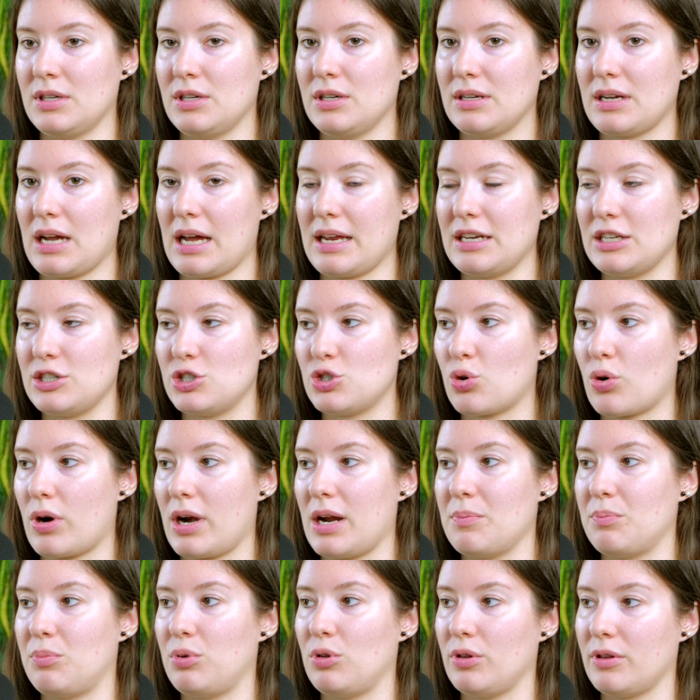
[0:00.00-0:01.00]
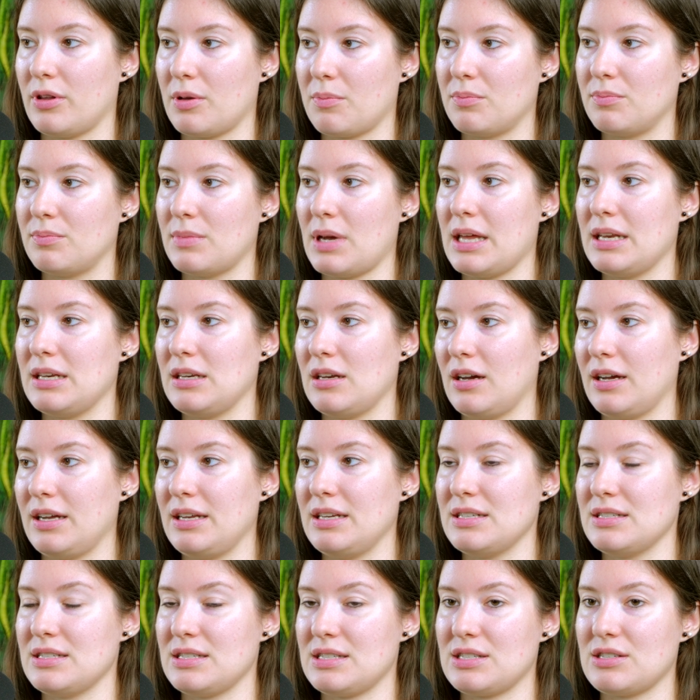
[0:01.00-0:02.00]
kind of trample them at
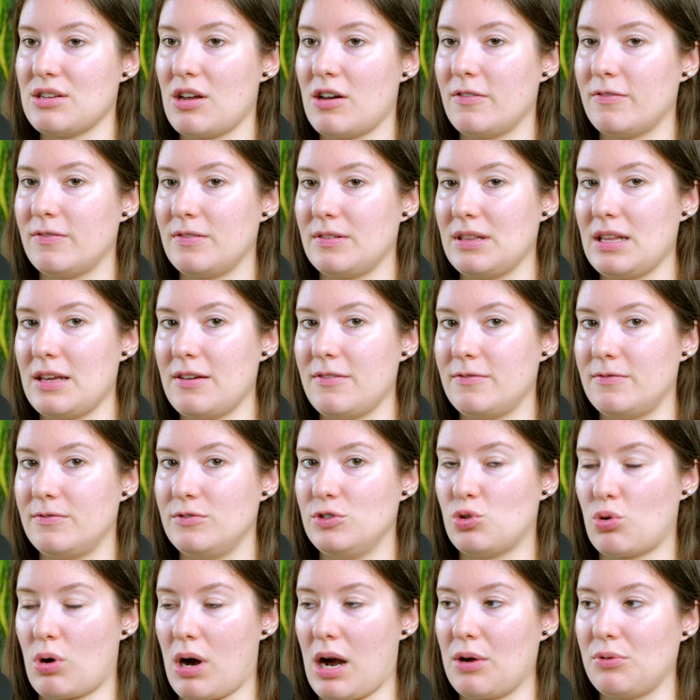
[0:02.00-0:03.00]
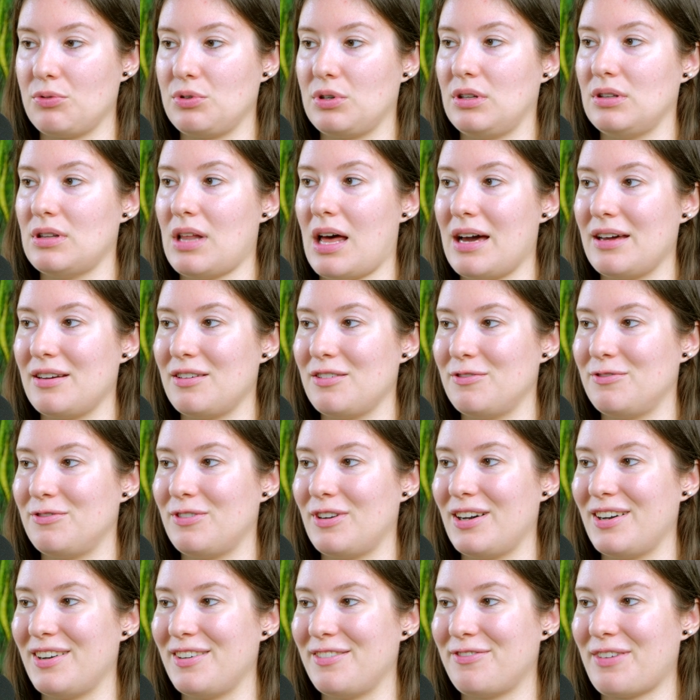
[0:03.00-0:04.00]
night and stuff, and they've drowned a lot of
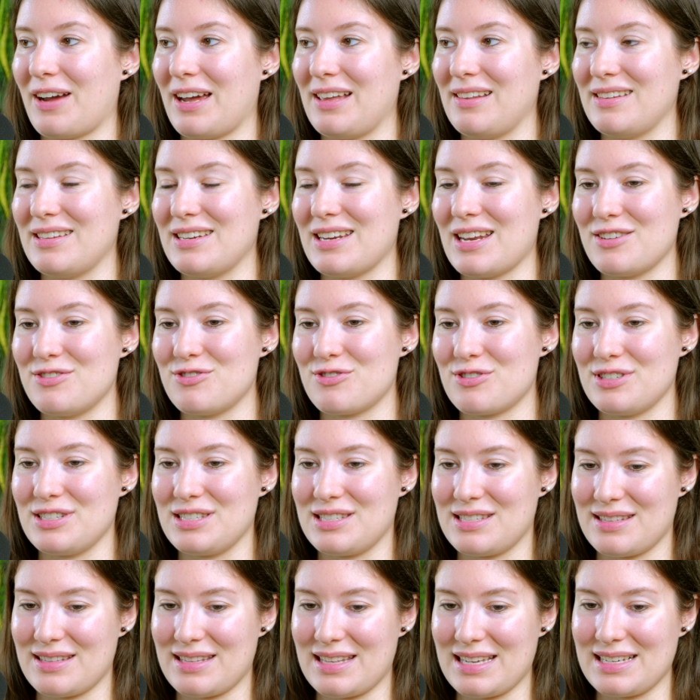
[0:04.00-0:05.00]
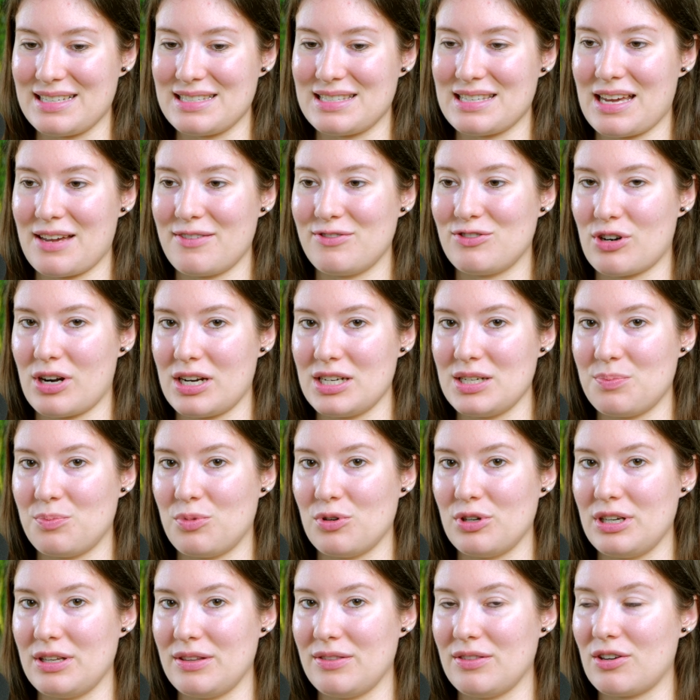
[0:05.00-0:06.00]
philodendrons and things that I've tried to
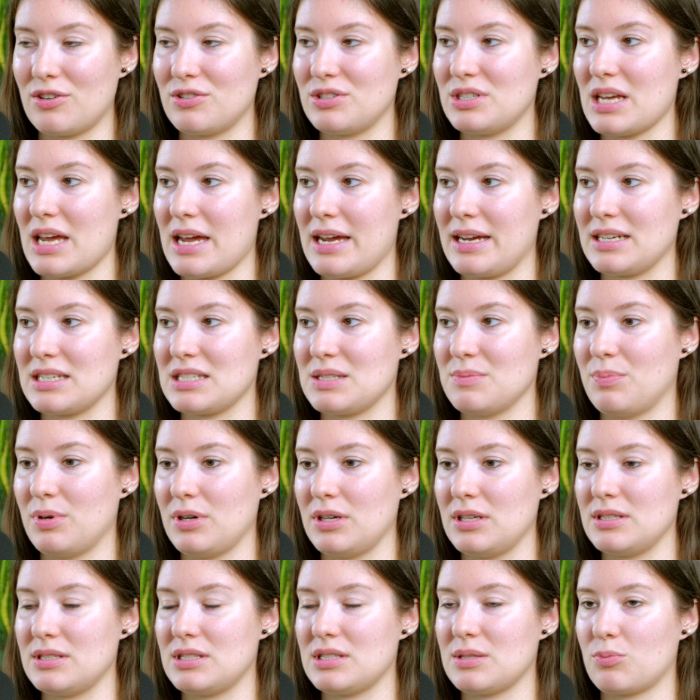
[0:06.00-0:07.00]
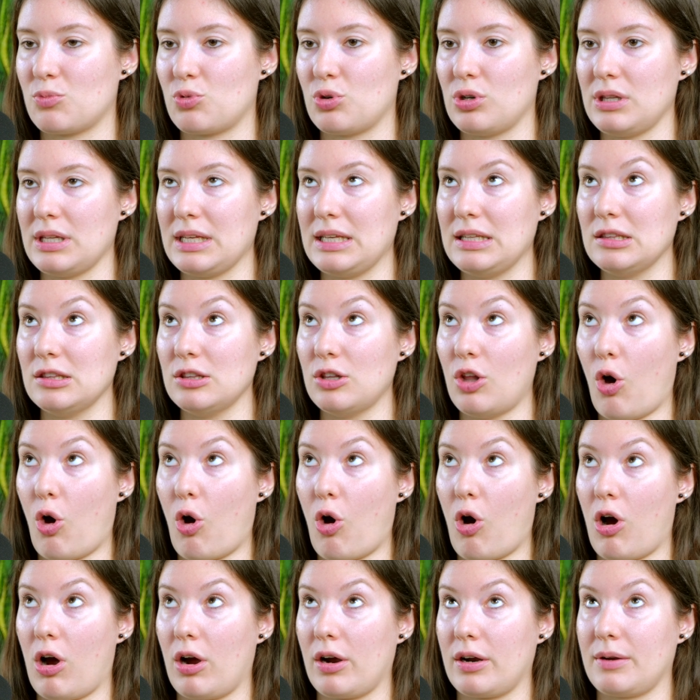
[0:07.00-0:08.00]
put in their tanks, but some really
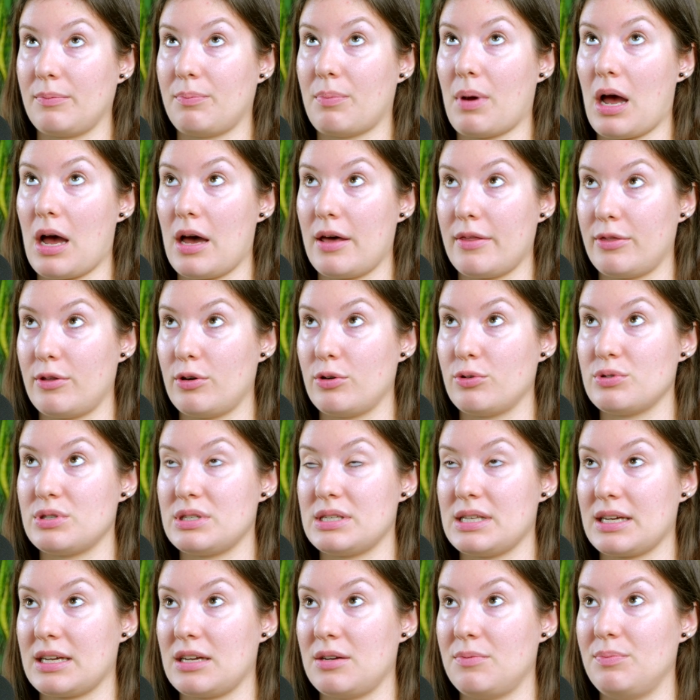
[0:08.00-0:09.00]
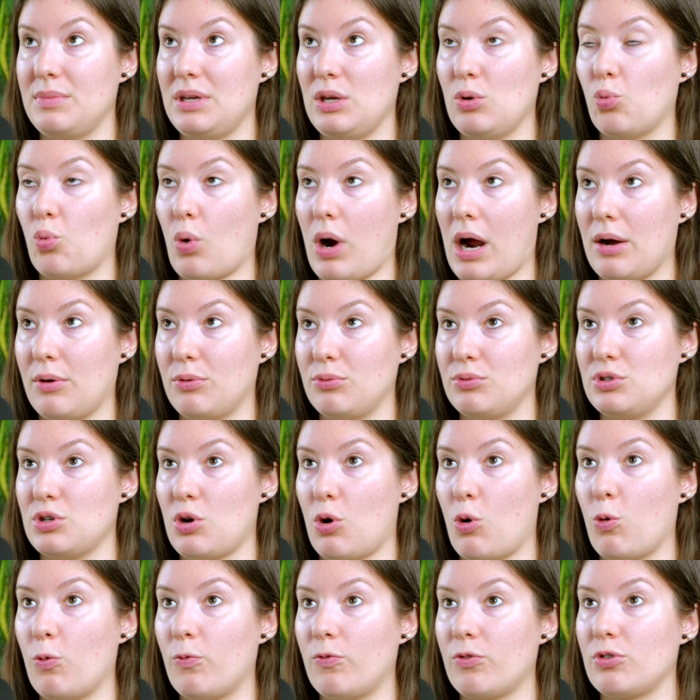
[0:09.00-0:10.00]
long pothos that can be wound
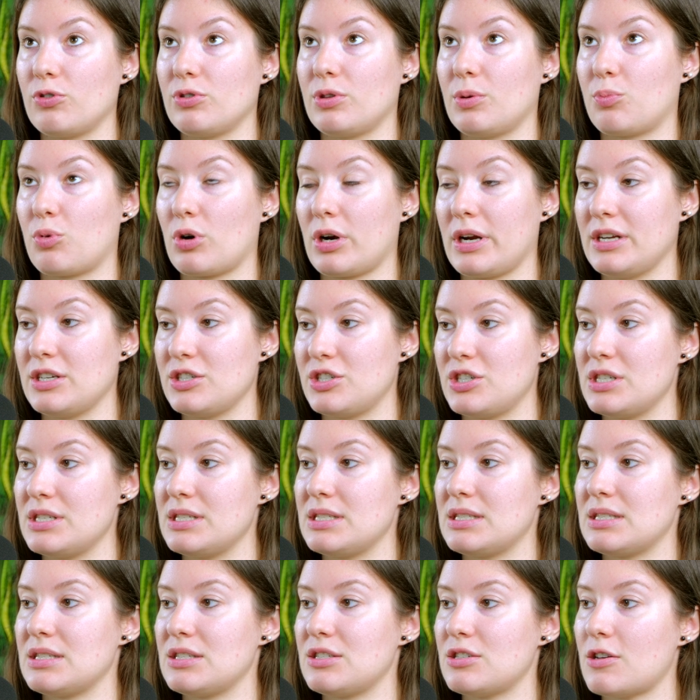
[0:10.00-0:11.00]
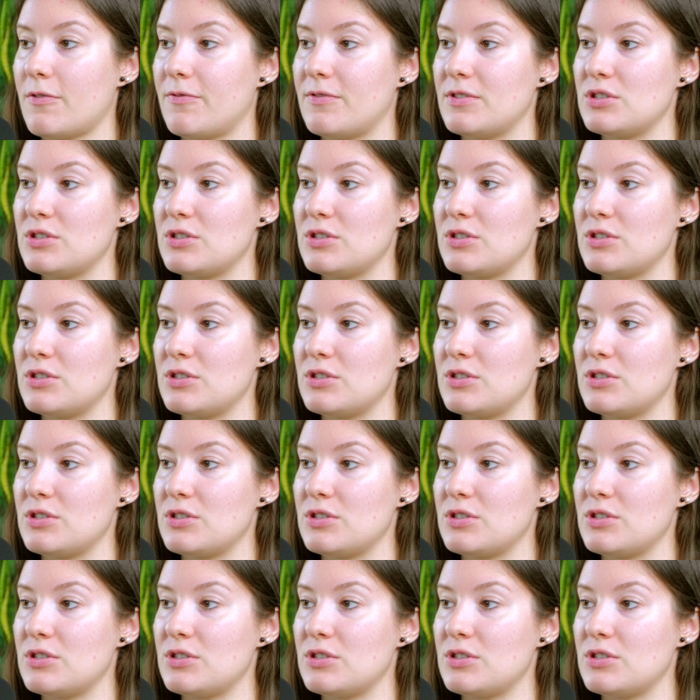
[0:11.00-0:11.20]
over the branches and stuff